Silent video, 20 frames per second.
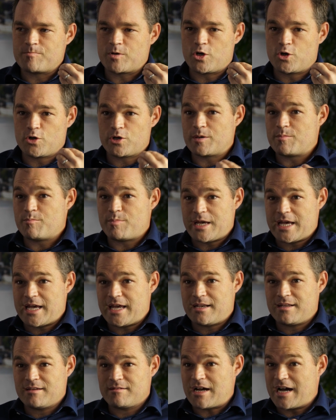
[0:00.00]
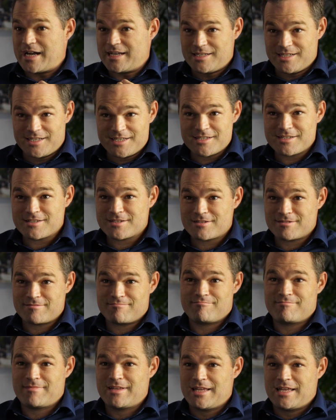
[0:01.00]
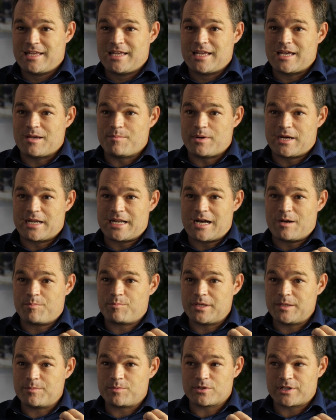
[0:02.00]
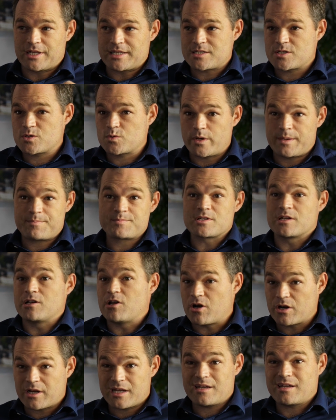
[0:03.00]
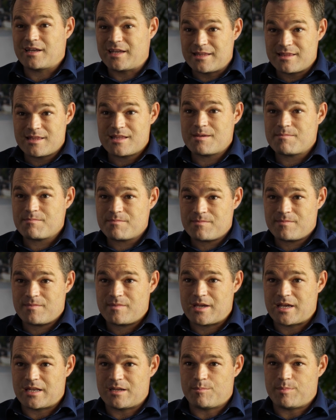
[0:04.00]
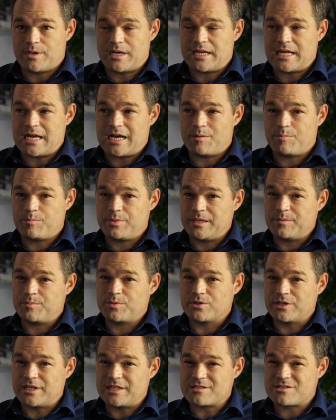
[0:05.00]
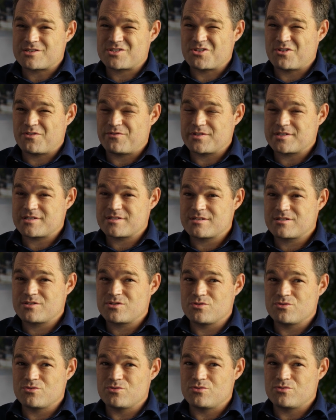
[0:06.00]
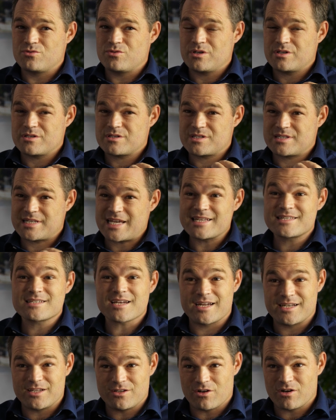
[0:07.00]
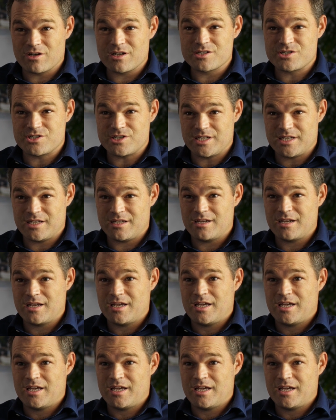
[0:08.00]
good and bad ideas, about how people get swept along in them, and about how people in service to state ideology